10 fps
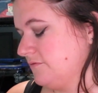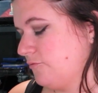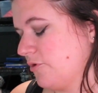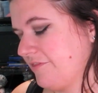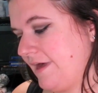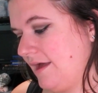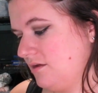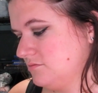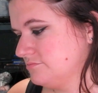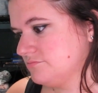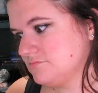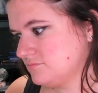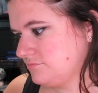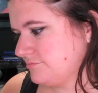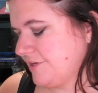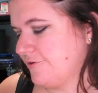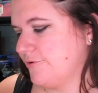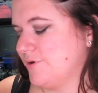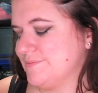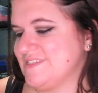for that you
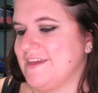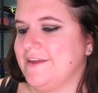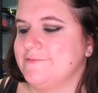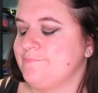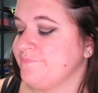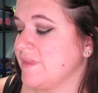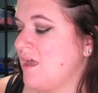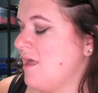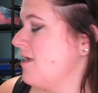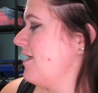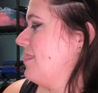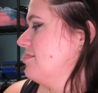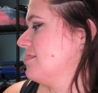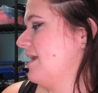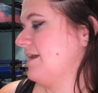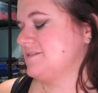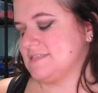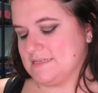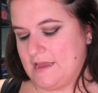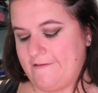know what I'm saying and
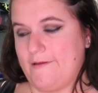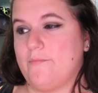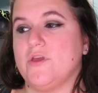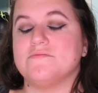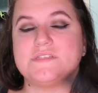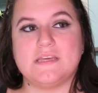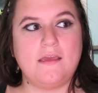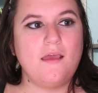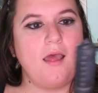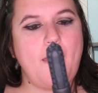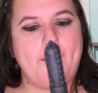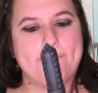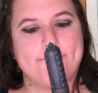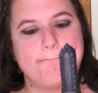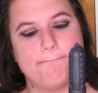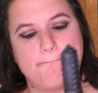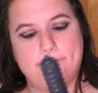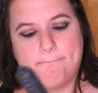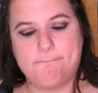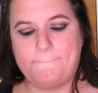last I am using
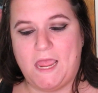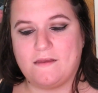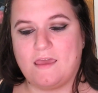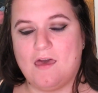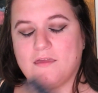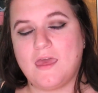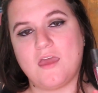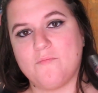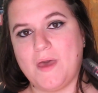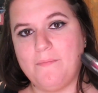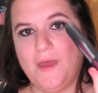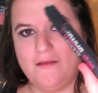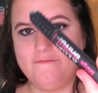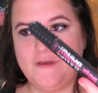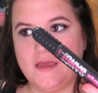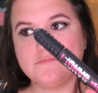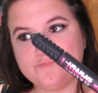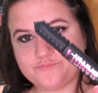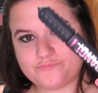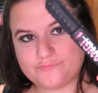Bad Gal Bang by Benefit.
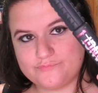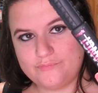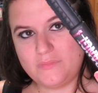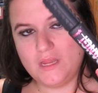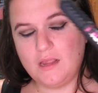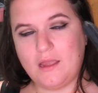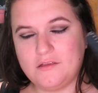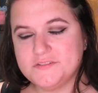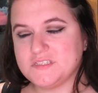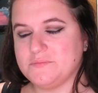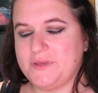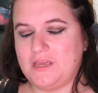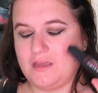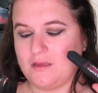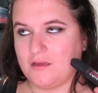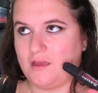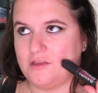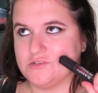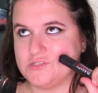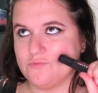I used to be, I
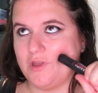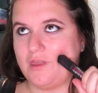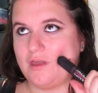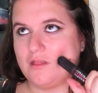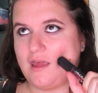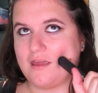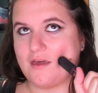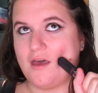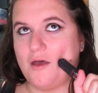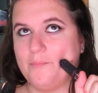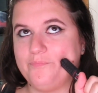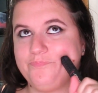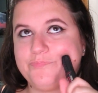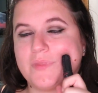used to really like, um,